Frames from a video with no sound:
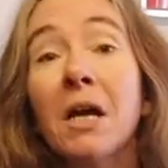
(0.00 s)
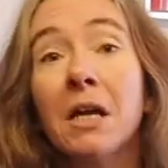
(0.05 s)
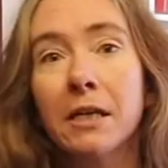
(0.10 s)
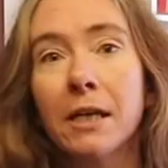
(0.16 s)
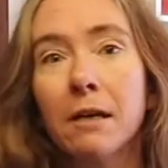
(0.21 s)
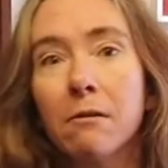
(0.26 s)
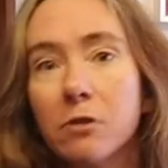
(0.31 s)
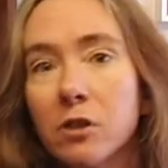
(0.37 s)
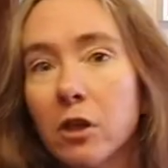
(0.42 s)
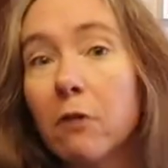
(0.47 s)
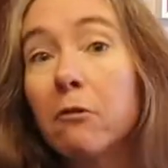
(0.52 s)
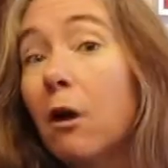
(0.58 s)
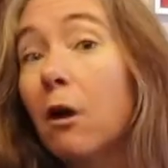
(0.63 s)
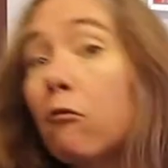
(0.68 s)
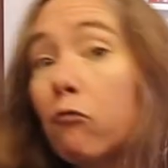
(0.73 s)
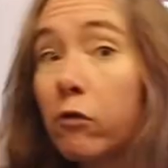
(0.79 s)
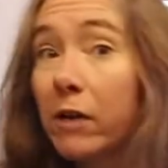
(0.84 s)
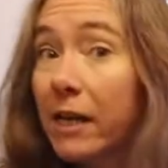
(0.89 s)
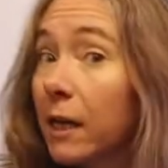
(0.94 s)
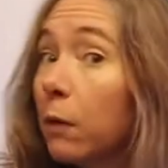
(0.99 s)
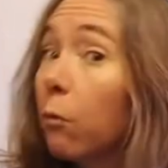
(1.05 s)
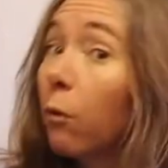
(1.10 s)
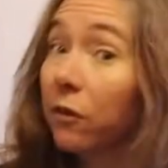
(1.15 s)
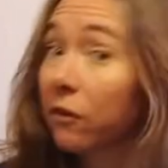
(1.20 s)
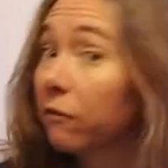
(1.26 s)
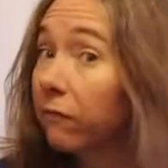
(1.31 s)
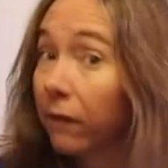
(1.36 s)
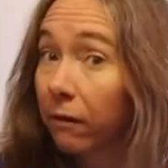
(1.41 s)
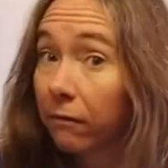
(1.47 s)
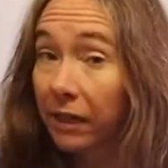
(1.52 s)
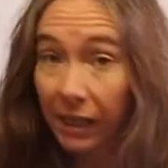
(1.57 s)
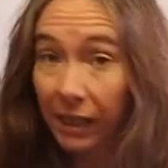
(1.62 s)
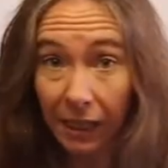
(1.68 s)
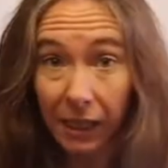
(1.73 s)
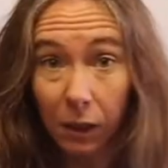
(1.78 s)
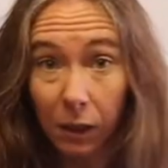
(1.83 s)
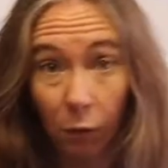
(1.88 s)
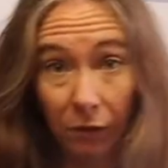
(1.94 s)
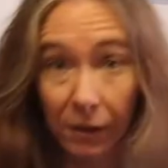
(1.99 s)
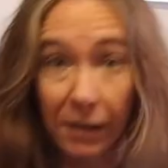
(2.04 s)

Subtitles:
Now, Jonah really wasn't very keen on